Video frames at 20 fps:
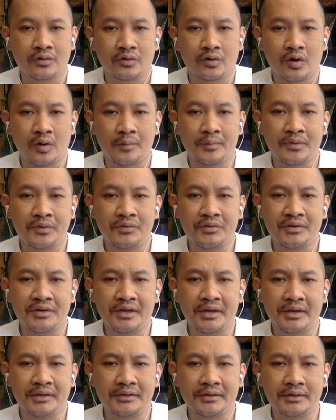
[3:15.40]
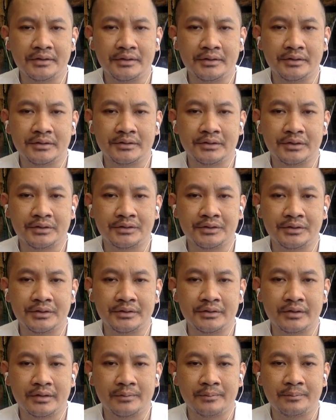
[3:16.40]
Communication is the
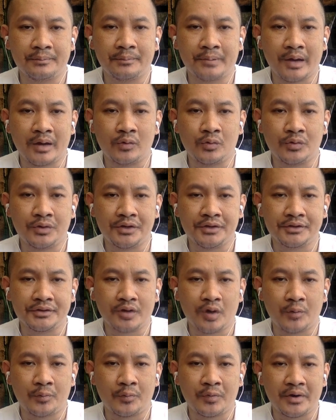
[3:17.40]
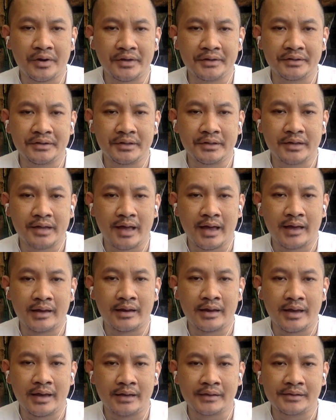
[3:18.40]
system by which operations are
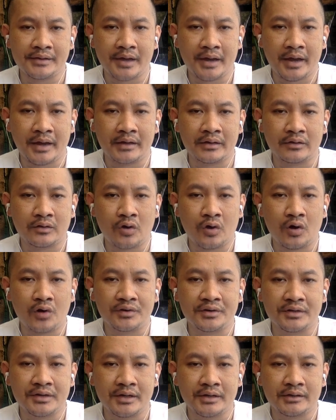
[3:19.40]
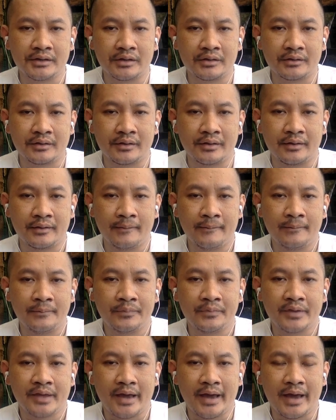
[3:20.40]
led and coordinated
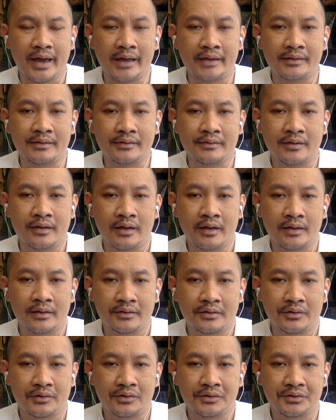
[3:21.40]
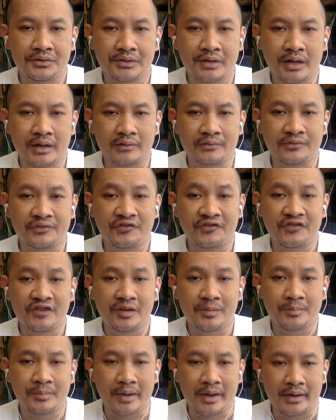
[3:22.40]
and the result
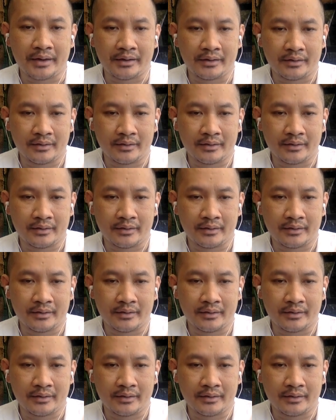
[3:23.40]
feedback.